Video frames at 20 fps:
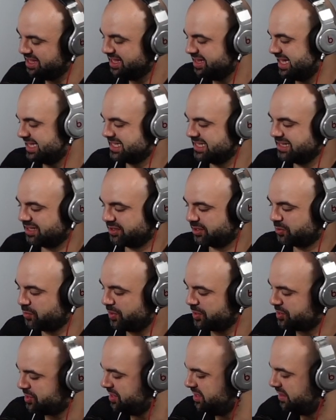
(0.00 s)
That's another
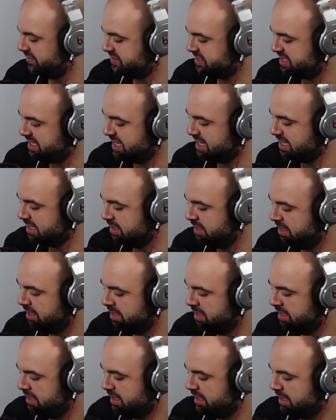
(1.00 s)
question I've seen
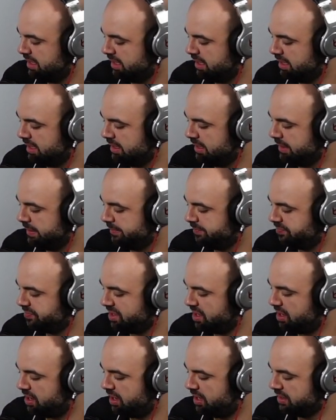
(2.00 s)
on
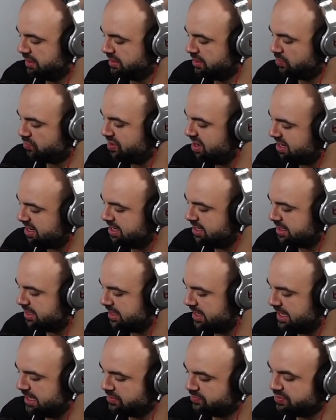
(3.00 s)
Reddit
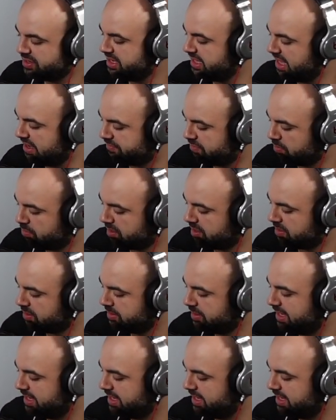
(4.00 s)
and really everywhere.